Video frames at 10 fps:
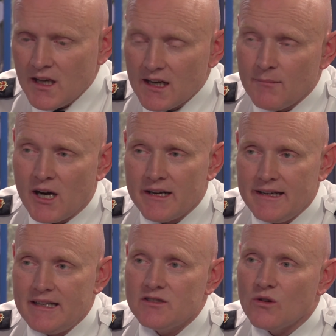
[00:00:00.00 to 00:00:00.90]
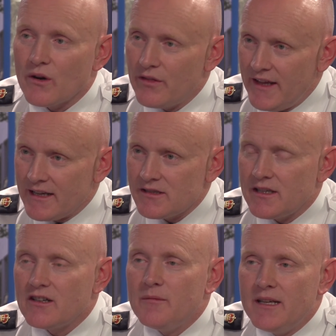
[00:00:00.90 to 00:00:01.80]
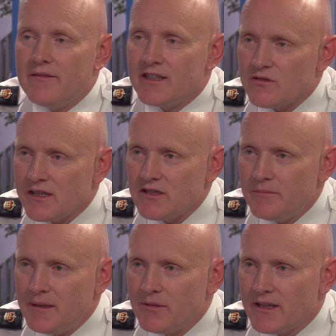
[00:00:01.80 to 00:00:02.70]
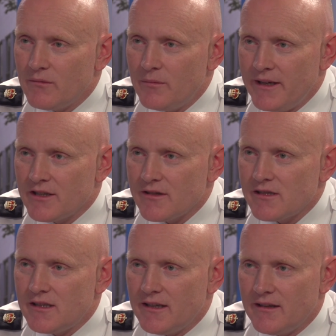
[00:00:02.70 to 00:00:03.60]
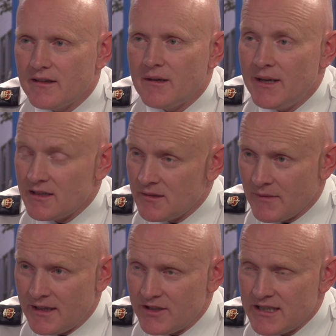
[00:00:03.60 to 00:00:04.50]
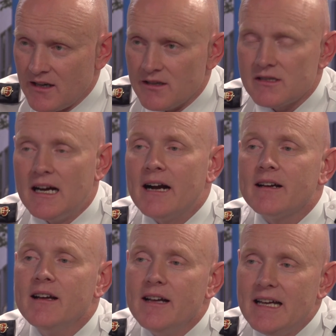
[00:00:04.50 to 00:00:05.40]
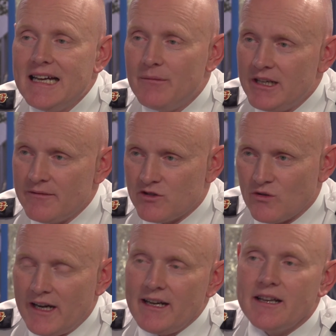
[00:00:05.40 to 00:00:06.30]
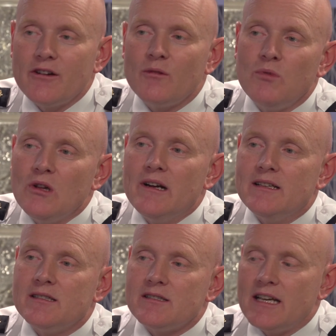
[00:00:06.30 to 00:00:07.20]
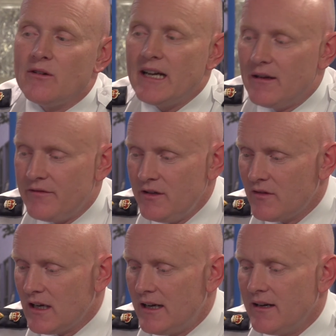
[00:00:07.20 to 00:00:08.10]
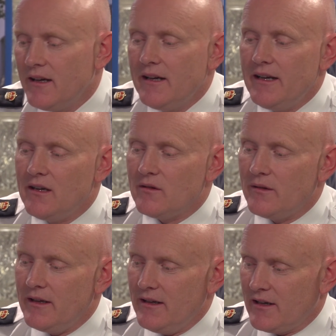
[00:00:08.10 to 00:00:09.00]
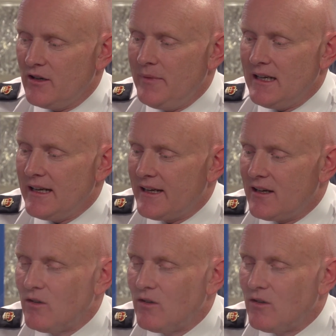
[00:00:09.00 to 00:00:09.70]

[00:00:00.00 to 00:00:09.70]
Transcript: commodities or things that could be of interest to people that would be interested in committing some kind of a terrorist act. And we give training to their employees and say, okay, if you've got, you know, it could be like at a